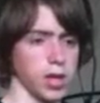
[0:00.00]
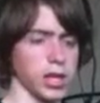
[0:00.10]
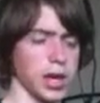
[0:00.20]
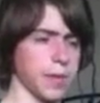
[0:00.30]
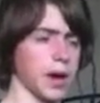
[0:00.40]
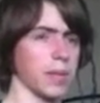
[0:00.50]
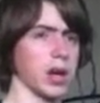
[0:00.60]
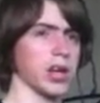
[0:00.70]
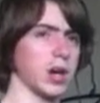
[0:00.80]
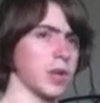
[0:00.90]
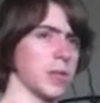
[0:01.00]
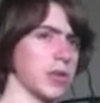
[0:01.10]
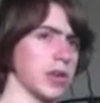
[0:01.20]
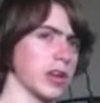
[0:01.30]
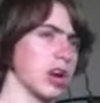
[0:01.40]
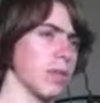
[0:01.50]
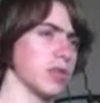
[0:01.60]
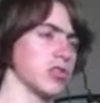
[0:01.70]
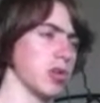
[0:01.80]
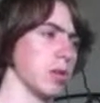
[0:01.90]
Yeah, but I want to be doing
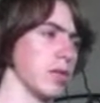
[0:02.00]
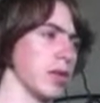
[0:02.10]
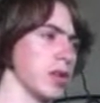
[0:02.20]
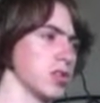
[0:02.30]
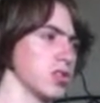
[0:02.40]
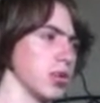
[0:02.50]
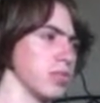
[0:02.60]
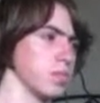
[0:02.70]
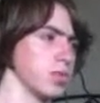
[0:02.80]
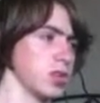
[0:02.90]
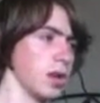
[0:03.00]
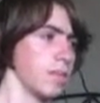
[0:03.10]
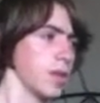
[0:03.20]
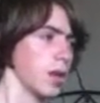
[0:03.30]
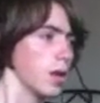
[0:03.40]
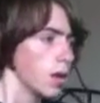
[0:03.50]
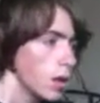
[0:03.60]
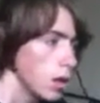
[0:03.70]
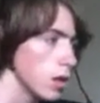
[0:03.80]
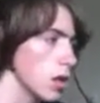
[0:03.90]
commentary with it and stuff.
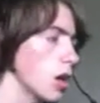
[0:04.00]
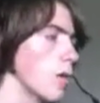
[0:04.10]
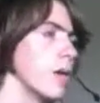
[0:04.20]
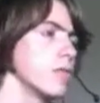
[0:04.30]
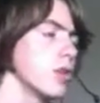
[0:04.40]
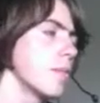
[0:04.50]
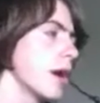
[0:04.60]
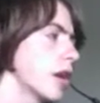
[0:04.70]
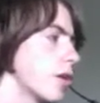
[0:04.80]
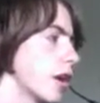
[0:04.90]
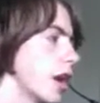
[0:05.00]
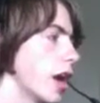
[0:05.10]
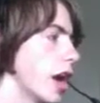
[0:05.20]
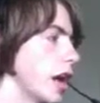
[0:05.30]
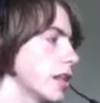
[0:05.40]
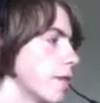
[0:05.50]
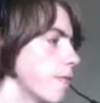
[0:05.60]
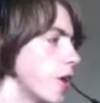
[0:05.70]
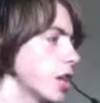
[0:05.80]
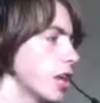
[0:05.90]
Oh well, don't mind anyway. And then
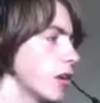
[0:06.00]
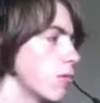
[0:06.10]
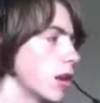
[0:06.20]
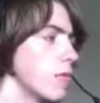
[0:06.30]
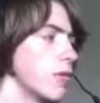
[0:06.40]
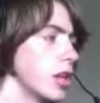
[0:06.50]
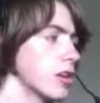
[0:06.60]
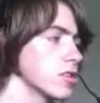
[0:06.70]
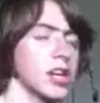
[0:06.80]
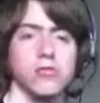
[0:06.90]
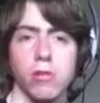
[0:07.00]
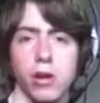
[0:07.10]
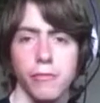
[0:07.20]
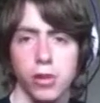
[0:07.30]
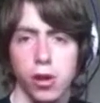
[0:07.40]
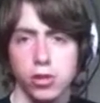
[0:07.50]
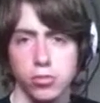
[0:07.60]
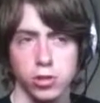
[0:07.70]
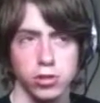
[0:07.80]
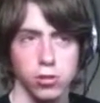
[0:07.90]
finally, random videos / random vlogs,
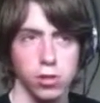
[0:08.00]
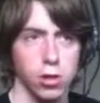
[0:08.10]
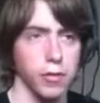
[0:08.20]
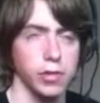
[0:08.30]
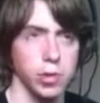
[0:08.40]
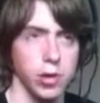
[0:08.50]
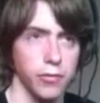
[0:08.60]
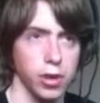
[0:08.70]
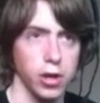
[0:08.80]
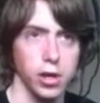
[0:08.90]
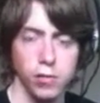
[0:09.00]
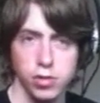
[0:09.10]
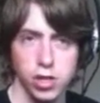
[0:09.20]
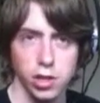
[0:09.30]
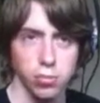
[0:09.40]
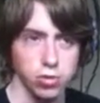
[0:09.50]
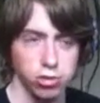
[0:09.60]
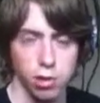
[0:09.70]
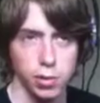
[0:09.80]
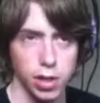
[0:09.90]
which are all over 2013. Obviously, there was
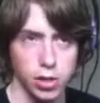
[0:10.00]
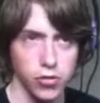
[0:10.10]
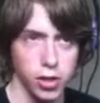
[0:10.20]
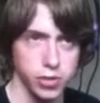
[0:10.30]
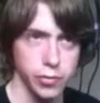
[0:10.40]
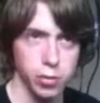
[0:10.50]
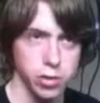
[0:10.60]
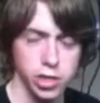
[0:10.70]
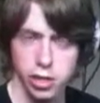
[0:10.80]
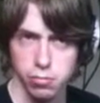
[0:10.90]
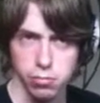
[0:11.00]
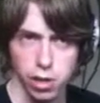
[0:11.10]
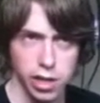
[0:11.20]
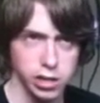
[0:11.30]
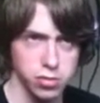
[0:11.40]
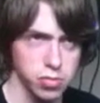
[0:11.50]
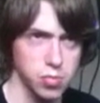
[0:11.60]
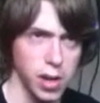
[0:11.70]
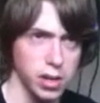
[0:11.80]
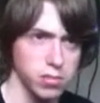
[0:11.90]
Tramline Festival, which I didn't really
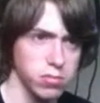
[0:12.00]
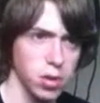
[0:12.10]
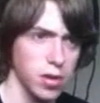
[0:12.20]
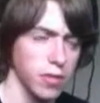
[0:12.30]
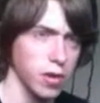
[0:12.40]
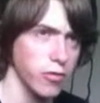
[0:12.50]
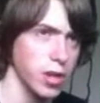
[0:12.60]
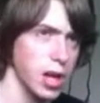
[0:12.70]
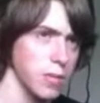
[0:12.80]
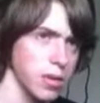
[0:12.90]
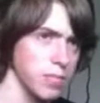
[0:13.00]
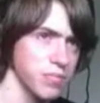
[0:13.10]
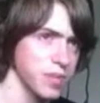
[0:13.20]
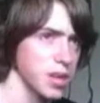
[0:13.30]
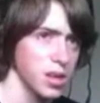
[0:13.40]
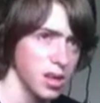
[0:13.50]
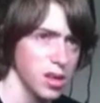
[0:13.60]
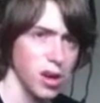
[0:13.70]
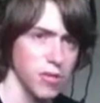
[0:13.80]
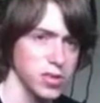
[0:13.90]
expect doing a vlog for that, but
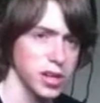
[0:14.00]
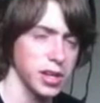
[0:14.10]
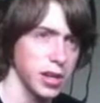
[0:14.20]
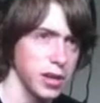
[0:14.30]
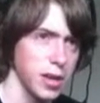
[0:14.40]
obviously I did.